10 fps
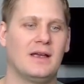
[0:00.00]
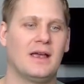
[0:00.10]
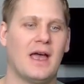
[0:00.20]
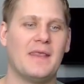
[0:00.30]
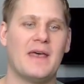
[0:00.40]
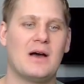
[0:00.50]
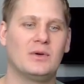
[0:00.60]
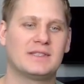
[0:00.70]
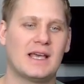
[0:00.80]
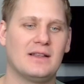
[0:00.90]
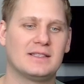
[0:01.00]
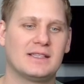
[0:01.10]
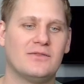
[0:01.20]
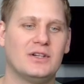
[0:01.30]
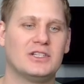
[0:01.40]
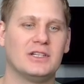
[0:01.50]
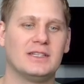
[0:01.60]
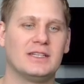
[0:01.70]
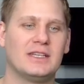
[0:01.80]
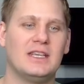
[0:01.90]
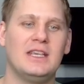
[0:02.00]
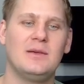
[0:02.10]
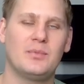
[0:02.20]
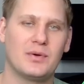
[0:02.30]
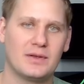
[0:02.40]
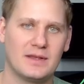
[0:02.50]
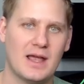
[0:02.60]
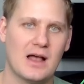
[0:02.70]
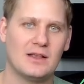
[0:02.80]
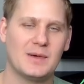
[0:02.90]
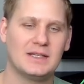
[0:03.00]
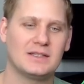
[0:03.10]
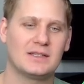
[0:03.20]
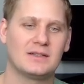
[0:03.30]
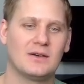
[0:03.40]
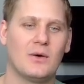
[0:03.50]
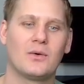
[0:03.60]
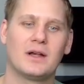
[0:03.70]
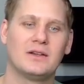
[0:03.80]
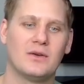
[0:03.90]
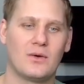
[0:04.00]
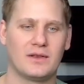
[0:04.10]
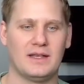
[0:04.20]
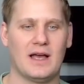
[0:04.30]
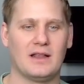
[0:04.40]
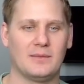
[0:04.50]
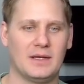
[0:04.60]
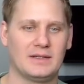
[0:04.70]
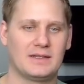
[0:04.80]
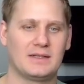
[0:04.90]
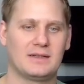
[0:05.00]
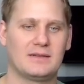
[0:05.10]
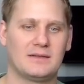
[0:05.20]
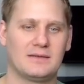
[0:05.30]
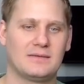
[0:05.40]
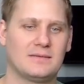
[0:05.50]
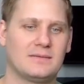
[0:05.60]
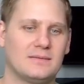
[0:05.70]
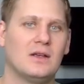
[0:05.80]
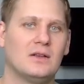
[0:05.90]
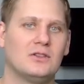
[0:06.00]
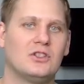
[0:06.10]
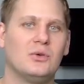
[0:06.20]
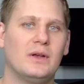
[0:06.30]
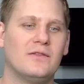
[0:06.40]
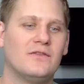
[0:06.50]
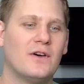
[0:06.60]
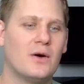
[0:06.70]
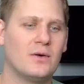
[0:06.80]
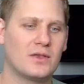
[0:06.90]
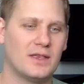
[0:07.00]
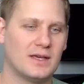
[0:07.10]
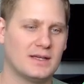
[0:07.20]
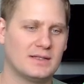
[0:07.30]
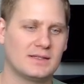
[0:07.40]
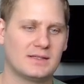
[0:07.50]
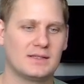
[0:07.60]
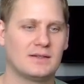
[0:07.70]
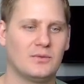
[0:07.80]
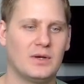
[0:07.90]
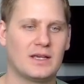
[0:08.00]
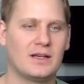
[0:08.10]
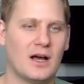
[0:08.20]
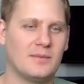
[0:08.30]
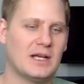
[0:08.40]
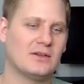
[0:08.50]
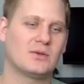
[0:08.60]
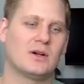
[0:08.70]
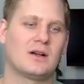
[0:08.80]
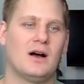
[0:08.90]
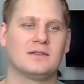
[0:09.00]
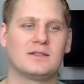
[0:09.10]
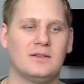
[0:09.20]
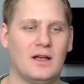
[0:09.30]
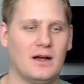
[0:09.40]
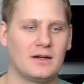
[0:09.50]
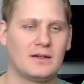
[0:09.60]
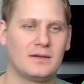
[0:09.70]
and that will tell us if we should keep the element or ignore the element. To invoke this, we can come down to our console log,